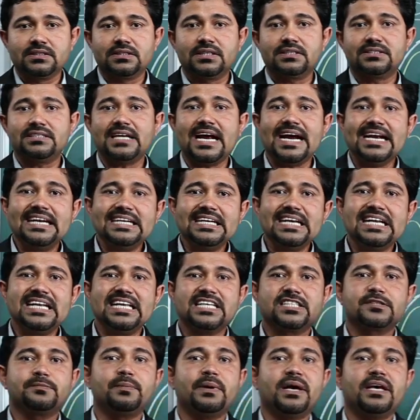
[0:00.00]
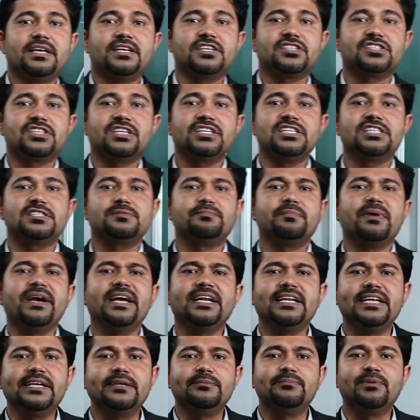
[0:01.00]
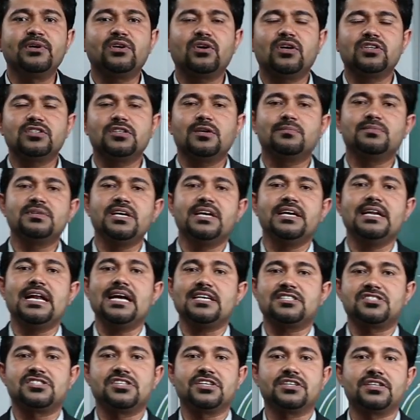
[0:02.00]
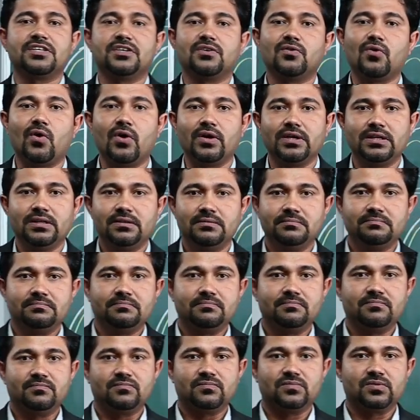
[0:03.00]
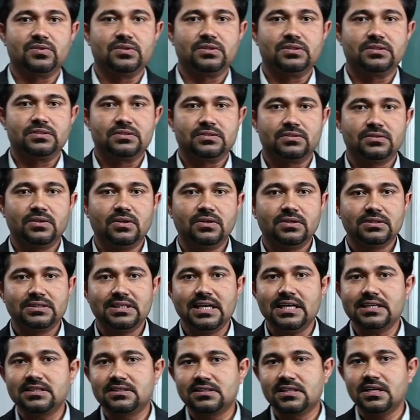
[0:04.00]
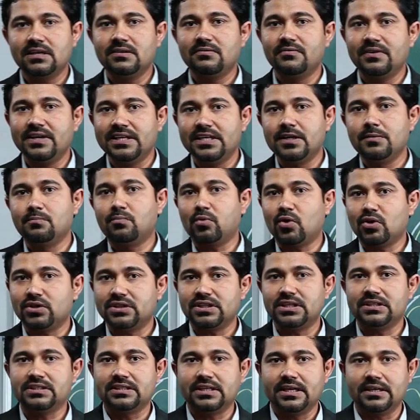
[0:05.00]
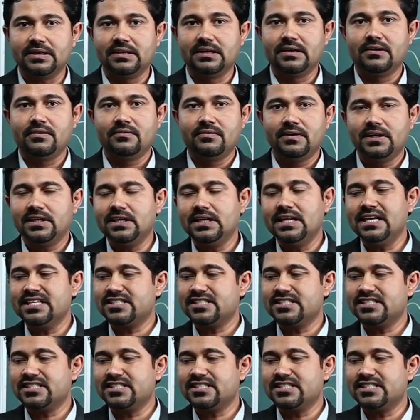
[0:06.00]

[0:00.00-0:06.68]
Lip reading: the tidal expiration is mainly because of the elastic recoil. So that's the very important thing. Very